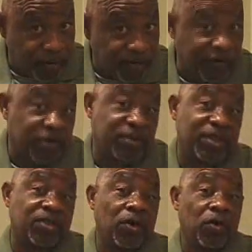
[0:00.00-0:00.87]

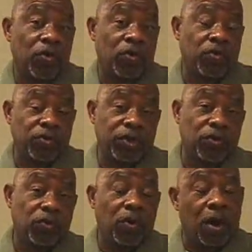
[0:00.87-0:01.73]
versus who
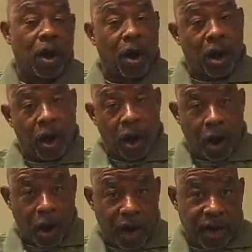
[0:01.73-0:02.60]
you
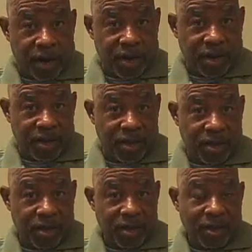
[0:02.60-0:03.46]
are,
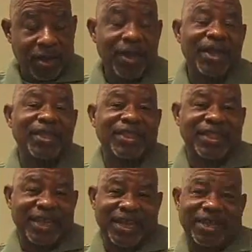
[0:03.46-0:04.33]

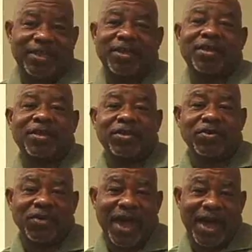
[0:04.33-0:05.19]
then
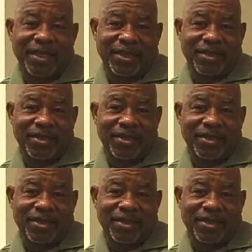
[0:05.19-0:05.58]
you got it.